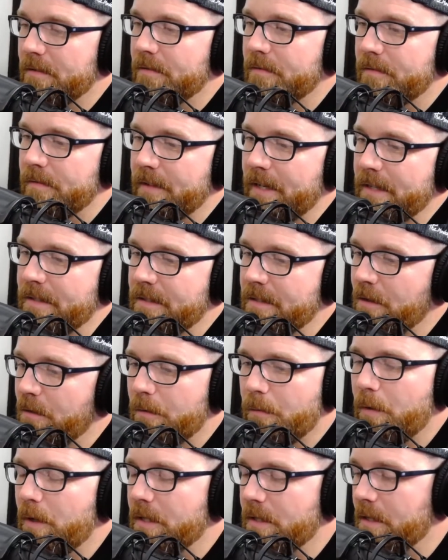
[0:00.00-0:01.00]
that's the
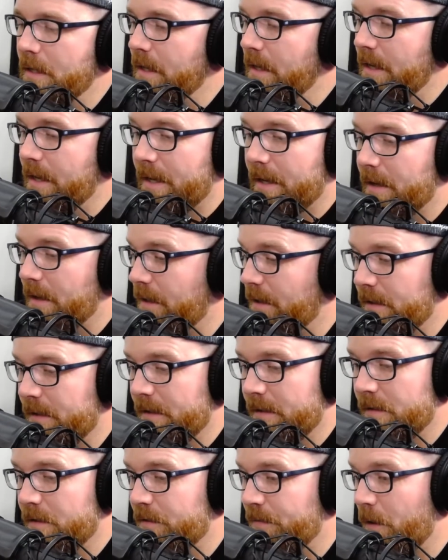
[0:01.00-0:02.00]
only ones.
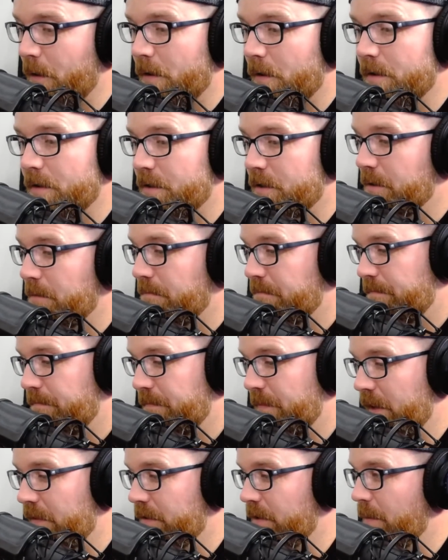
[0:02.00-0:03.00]
As far as
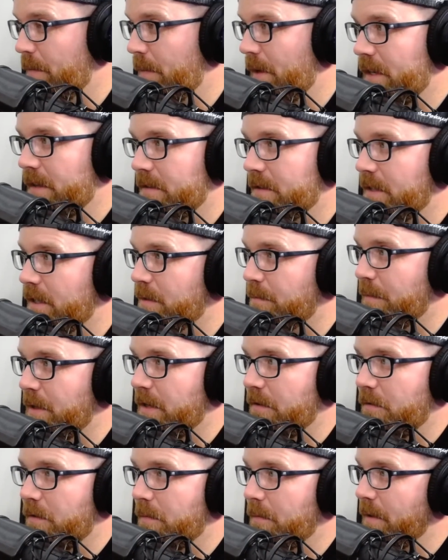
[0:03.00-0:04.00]
if somebody else has
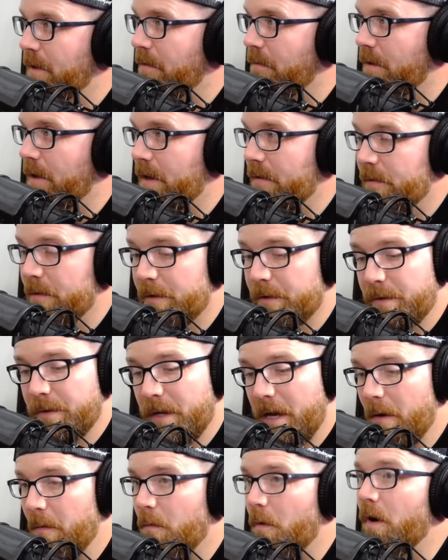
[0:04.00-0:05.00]
beef with me or whatever, dude,
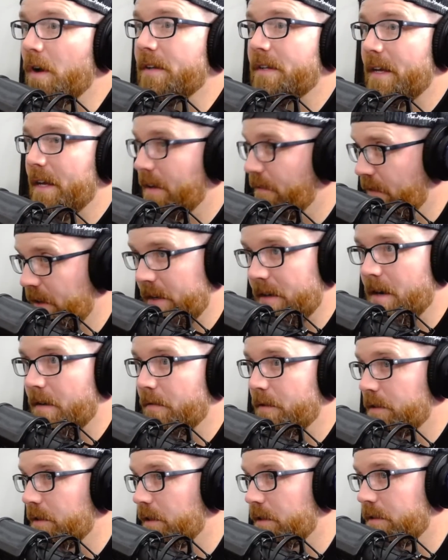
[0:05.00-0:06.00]
I want to have that
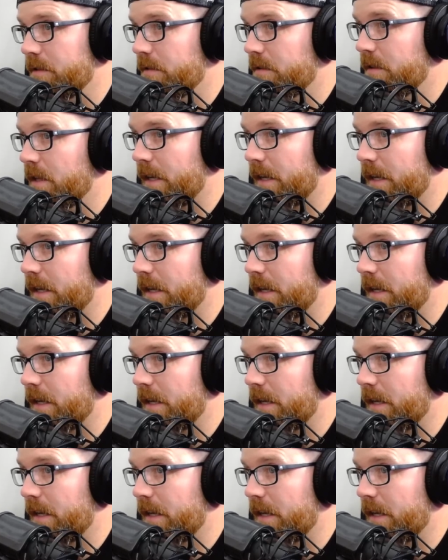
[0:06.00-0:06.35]
conversation. Like